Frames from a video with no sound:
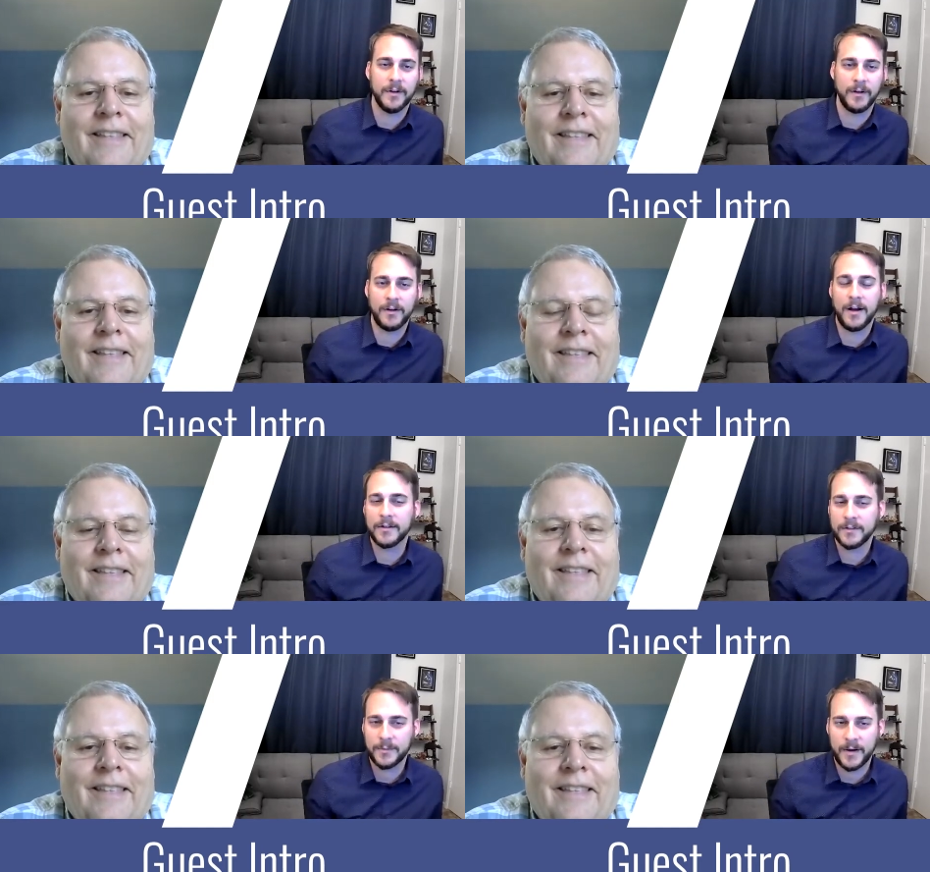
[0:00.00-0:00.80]
Speaker 1: uh,
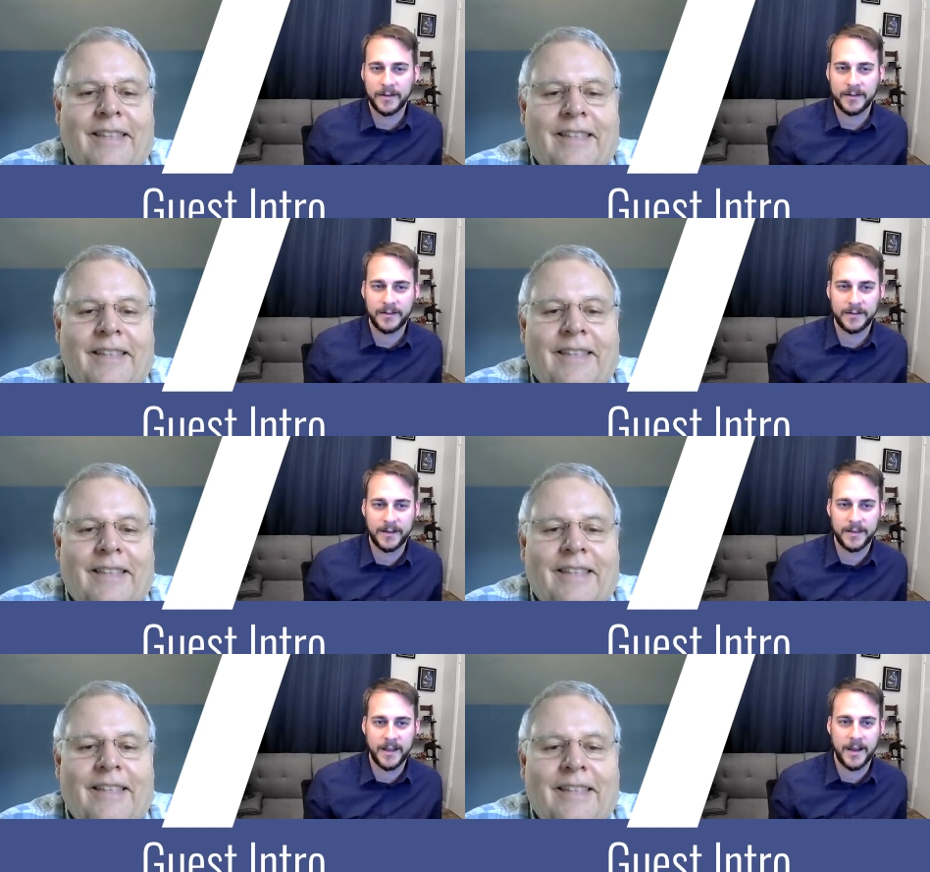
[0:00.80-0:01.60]
cost-wise, things
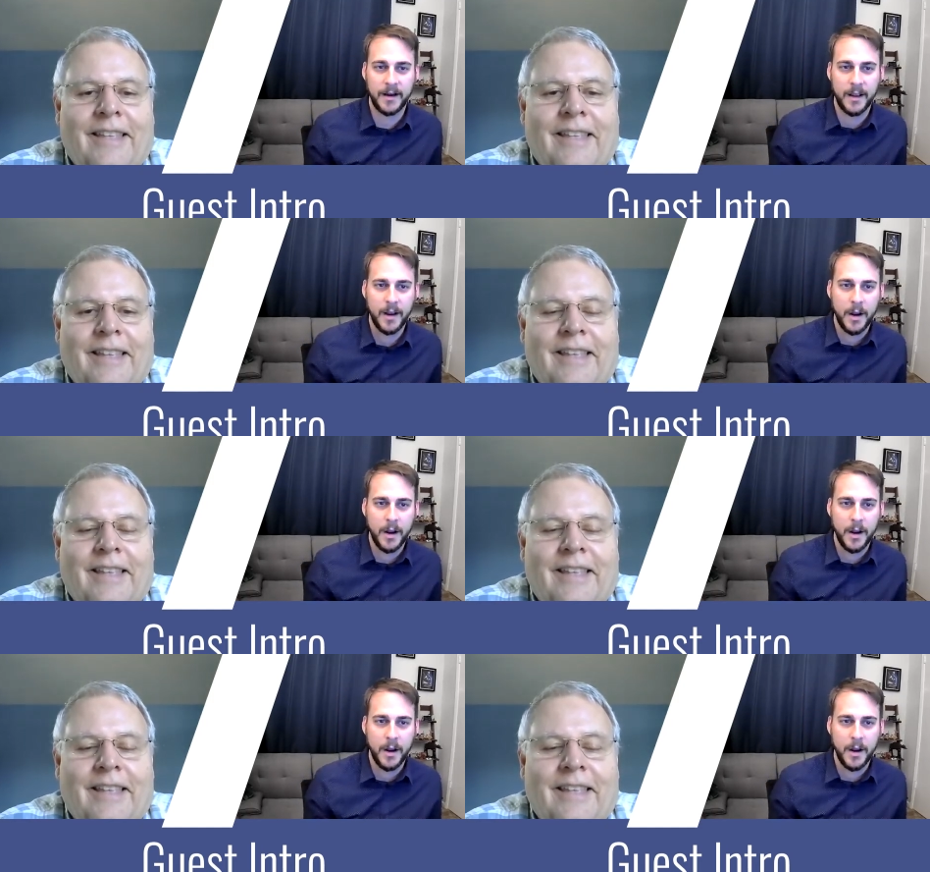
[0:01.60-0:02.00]
like that.